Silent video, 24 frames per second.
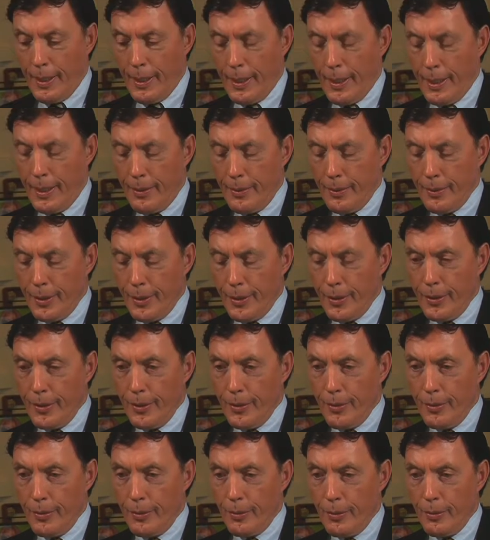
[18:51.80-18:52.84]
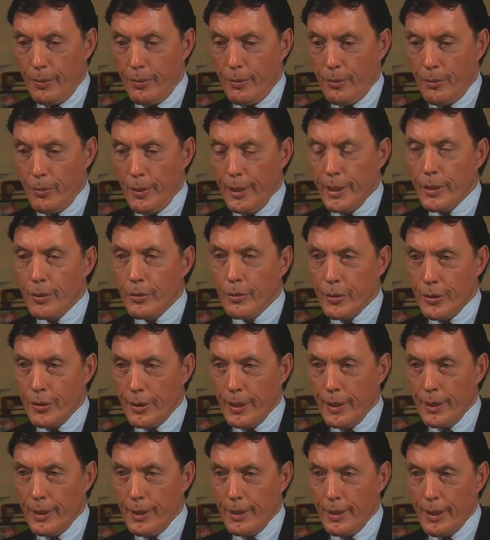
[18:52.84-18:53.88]
What do you
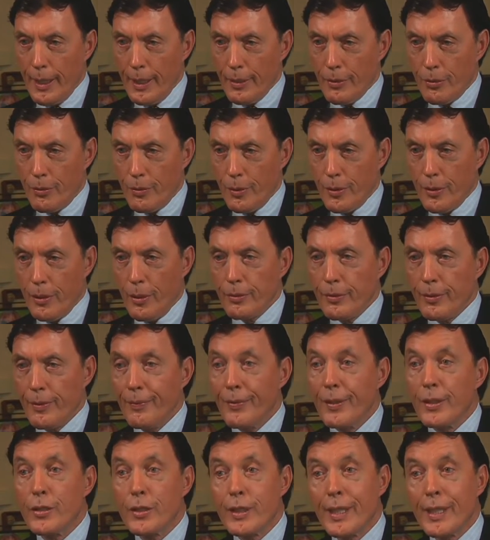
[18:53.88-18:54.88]
see as a result of this